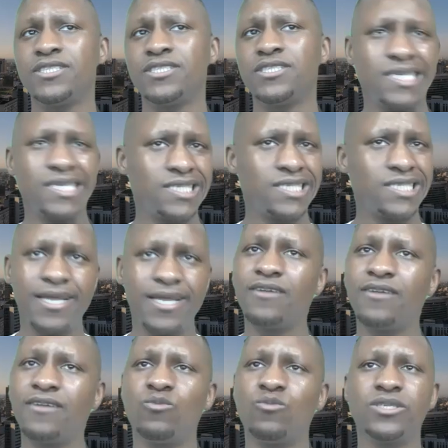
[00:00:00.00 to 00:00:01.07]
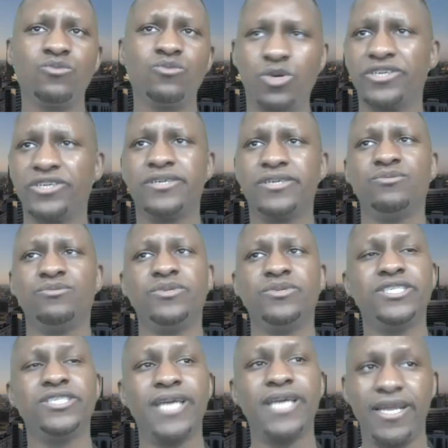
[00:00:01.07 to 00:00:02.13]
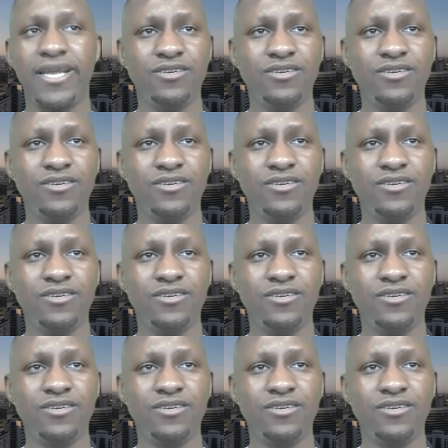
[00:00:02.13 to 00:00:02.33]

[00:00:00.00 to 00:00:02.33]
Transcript: does not want to work, which is adding